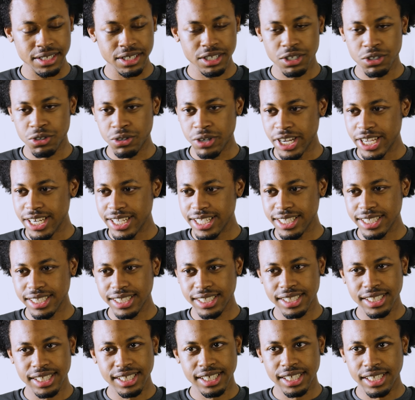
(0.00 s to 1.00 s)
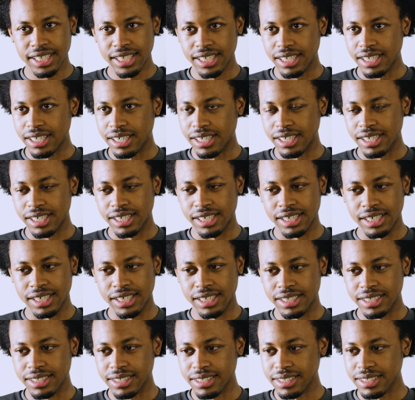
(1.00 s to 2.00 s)
credit,
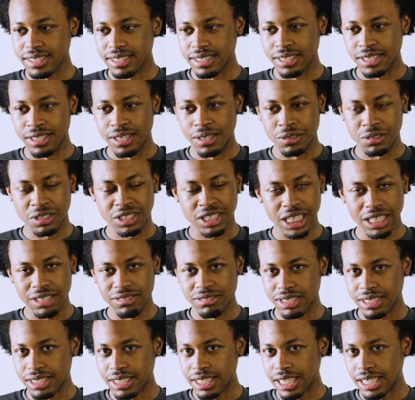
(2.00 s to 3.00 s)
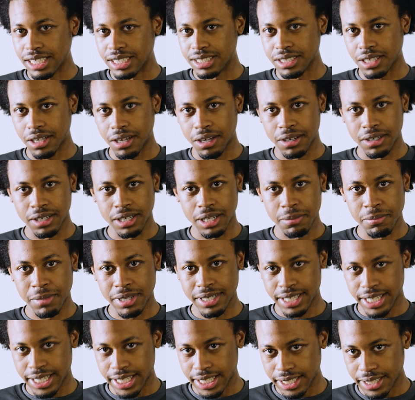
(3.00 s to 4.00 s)
uh, you know, savings accounts, all that. My
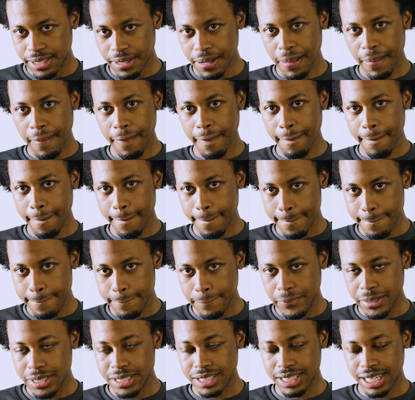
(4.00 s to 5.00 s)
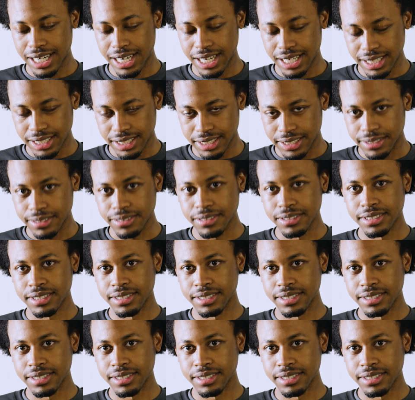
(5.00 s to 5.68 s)
dad. Big shout out to him.